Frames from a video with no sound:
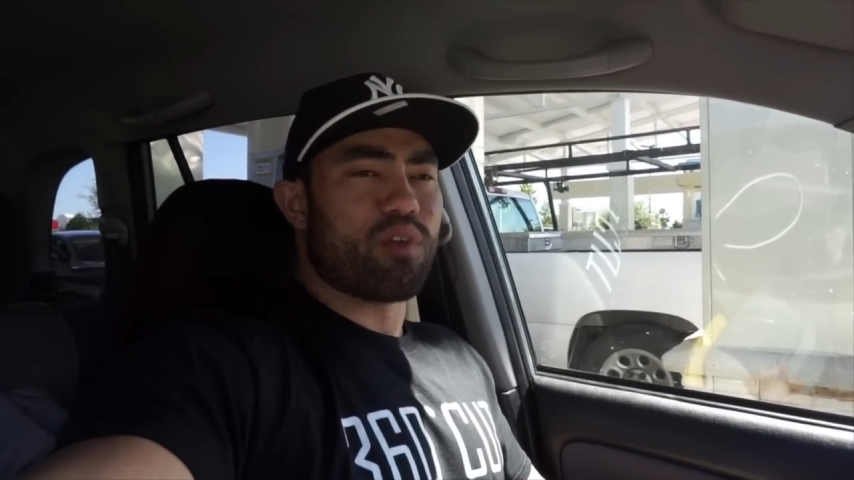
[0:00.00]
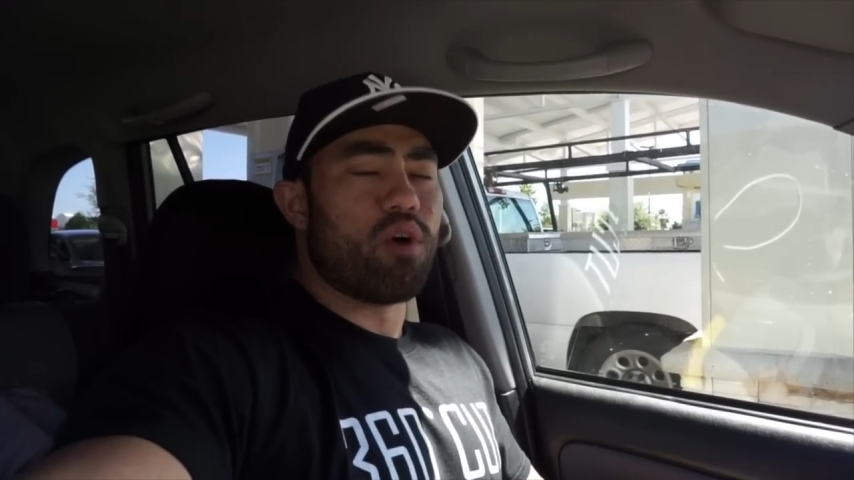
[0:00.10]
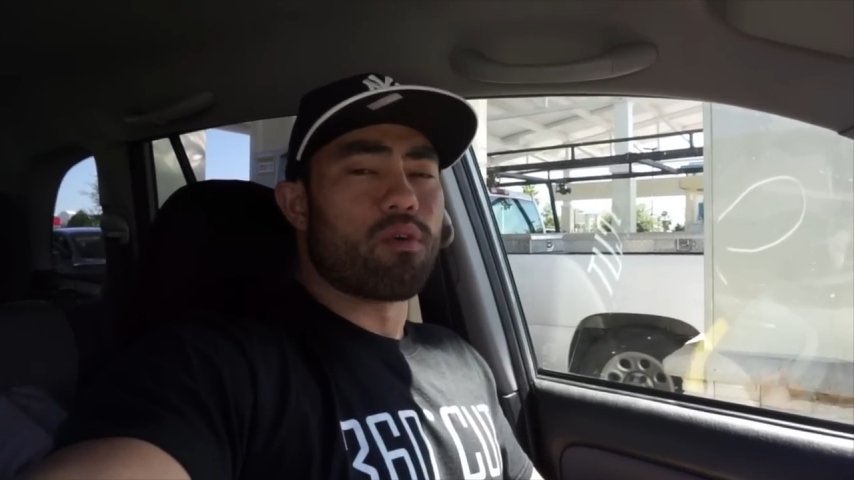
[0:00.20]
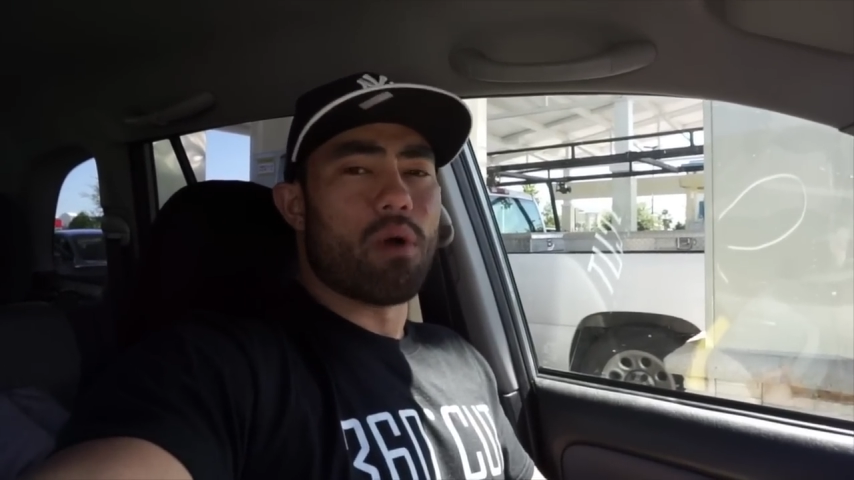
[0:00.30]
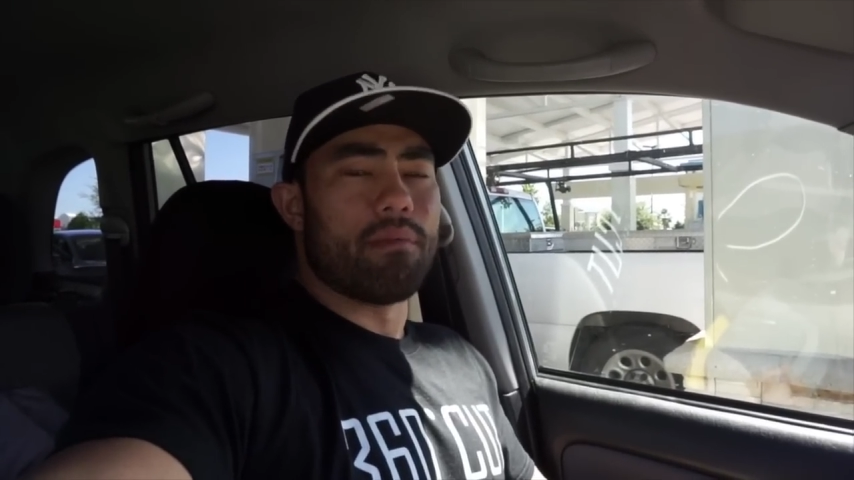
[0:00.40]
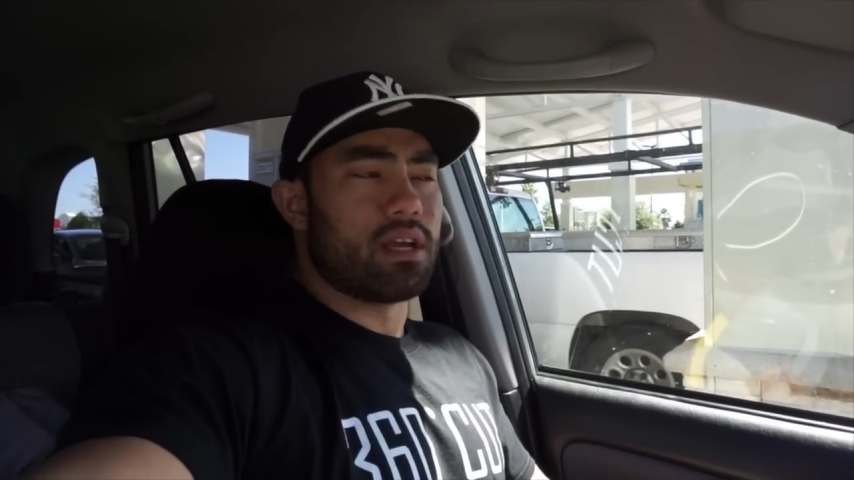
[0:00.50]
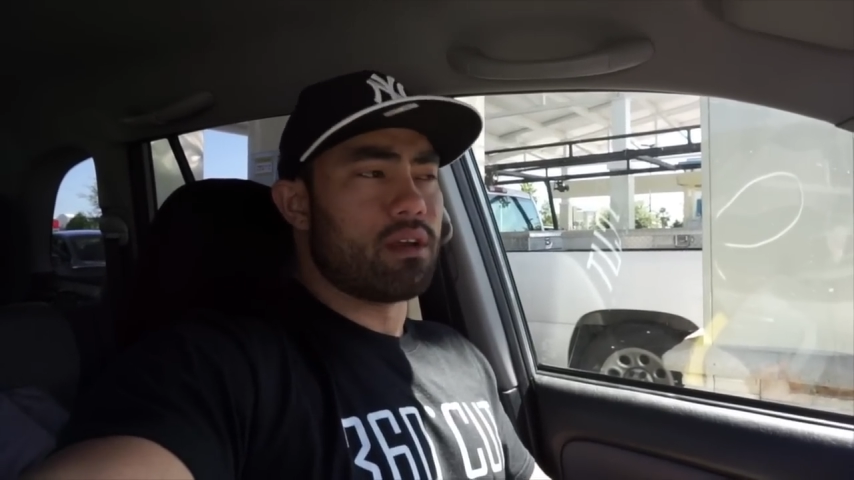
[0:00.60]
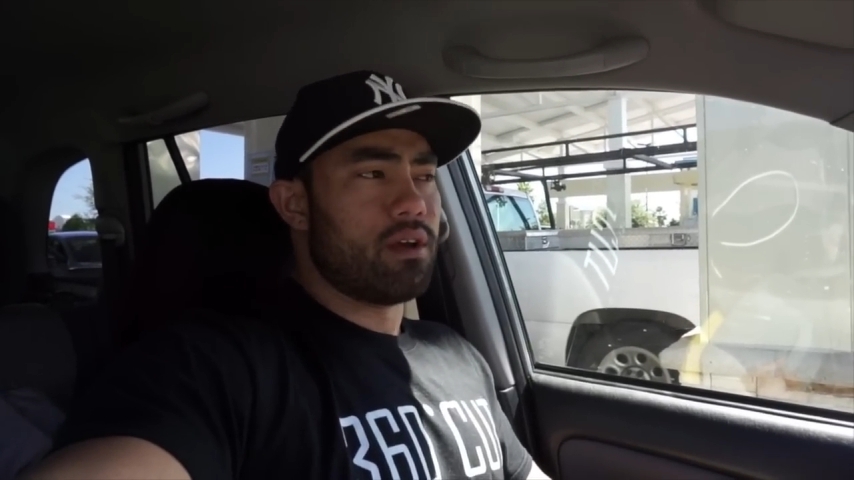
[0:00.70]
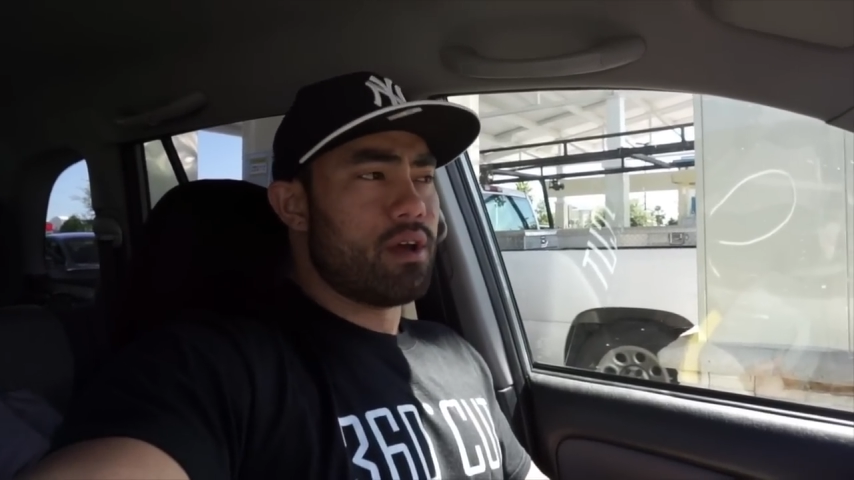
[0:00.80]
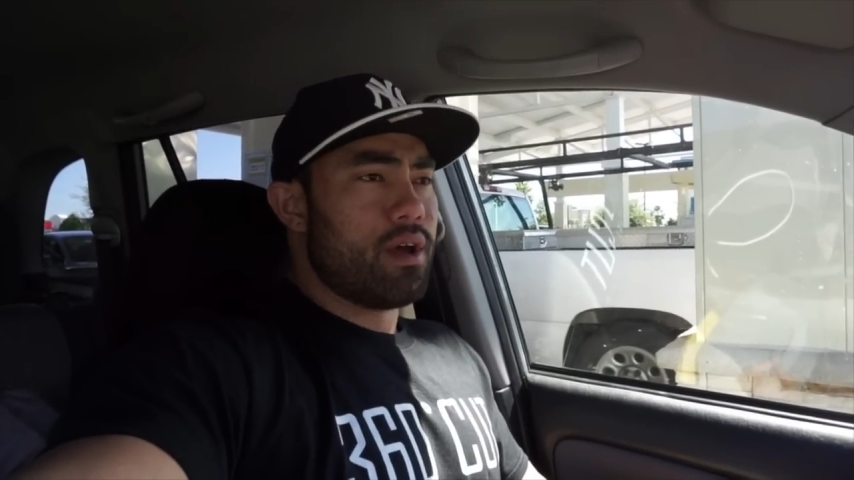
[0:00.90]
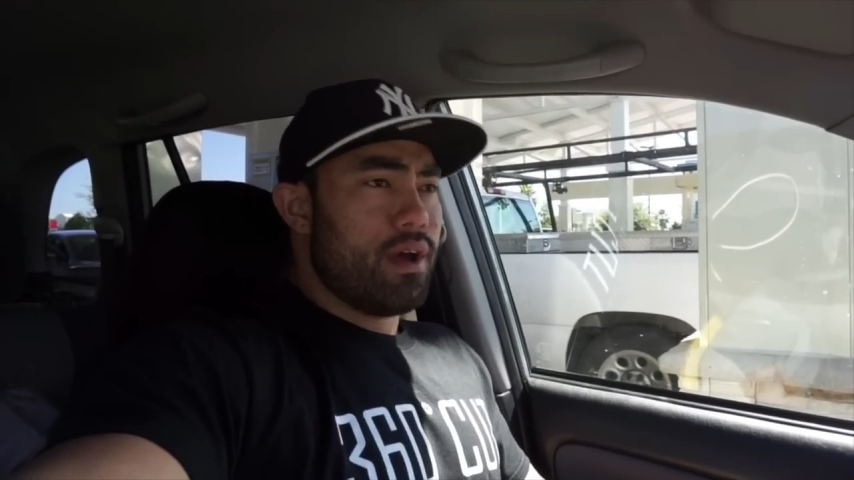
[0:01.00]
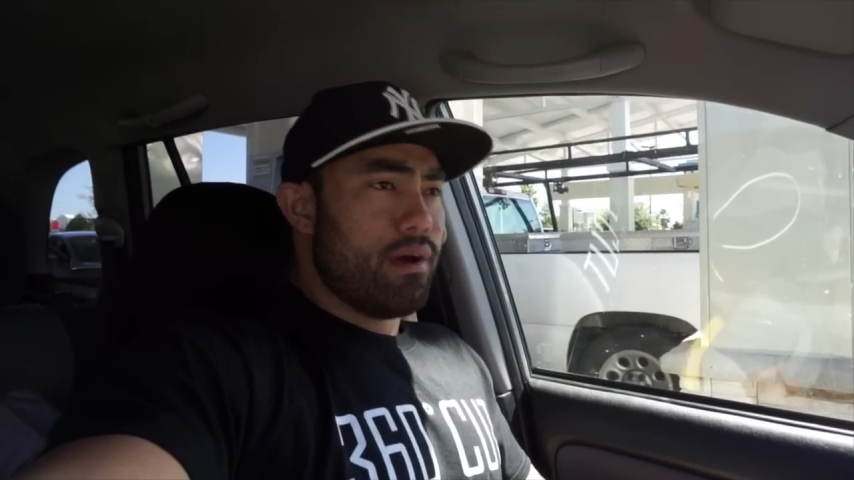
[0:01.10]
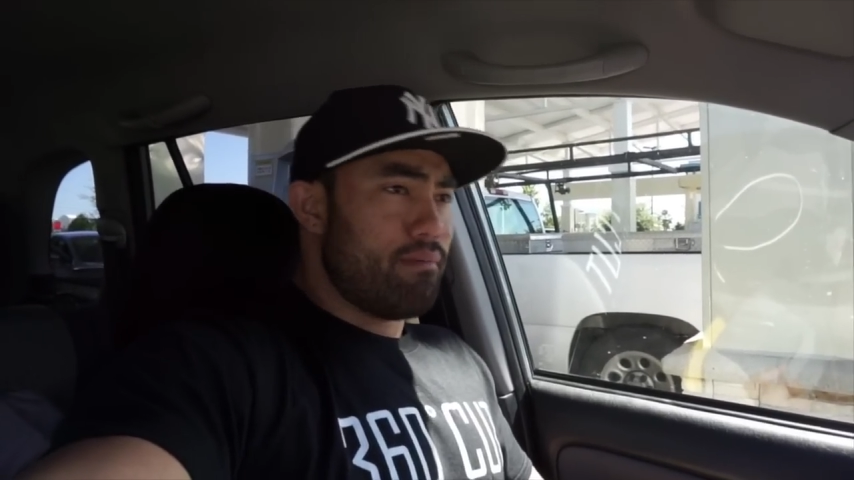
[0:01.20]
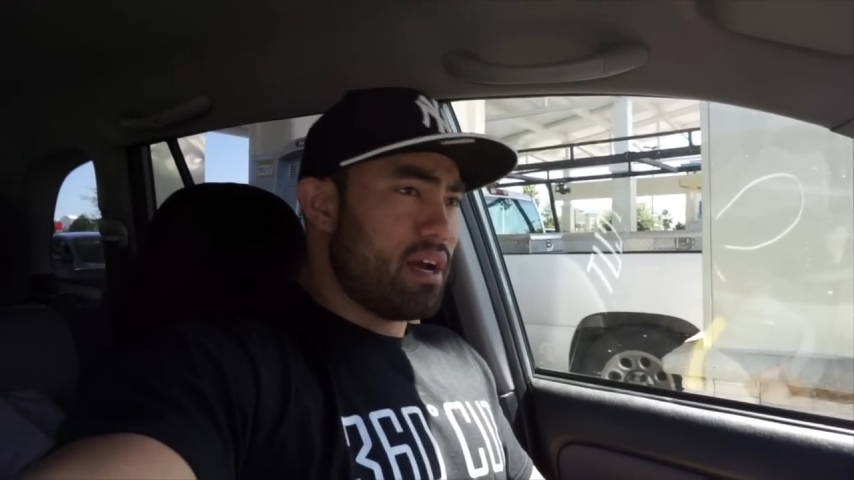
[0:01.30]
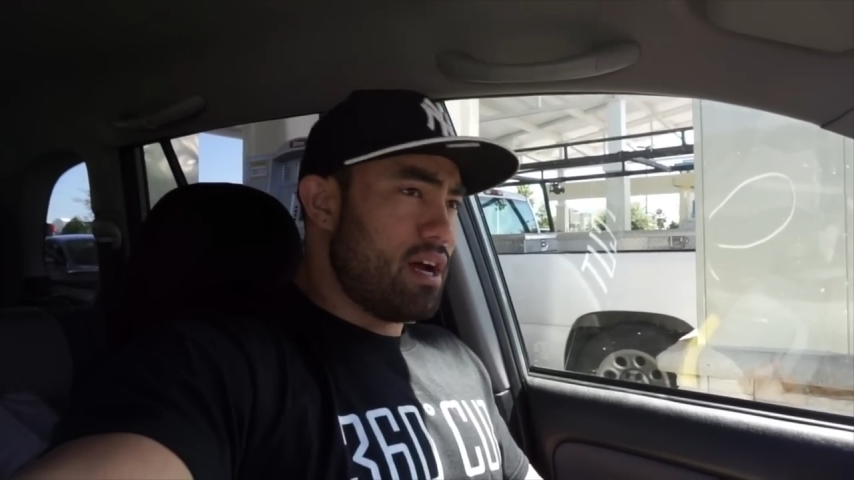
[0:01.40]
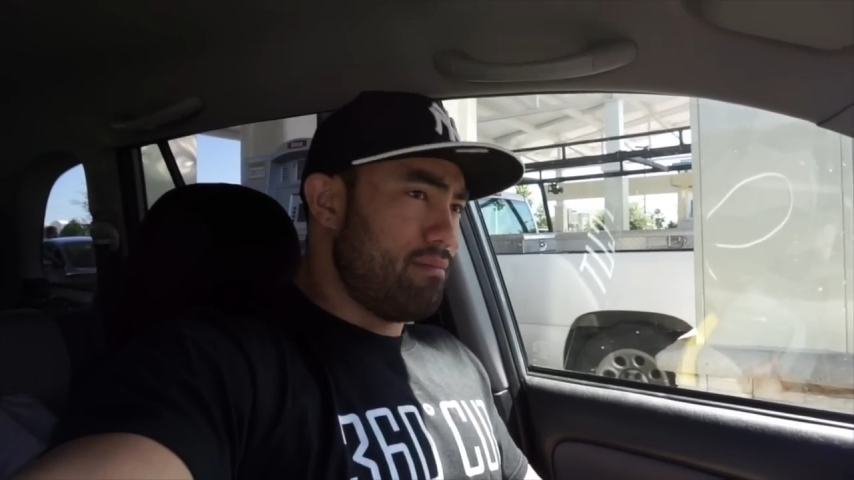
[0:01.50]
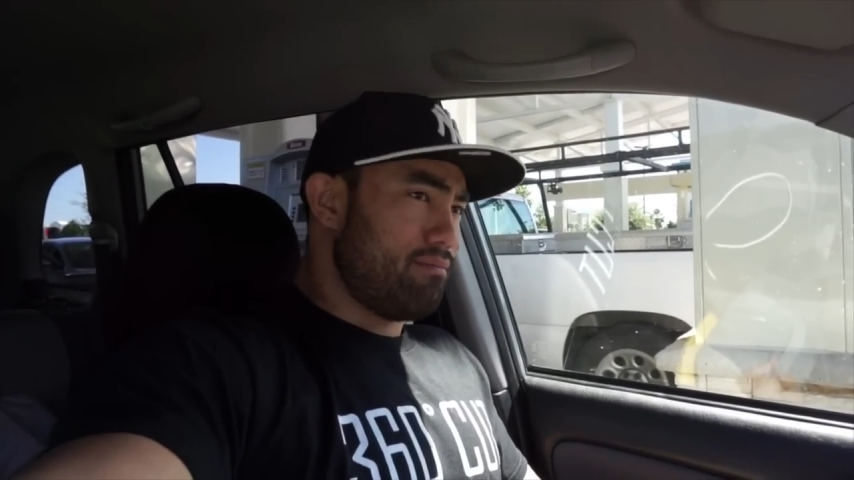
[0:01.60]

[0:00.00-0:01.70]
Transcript: overwhelming. But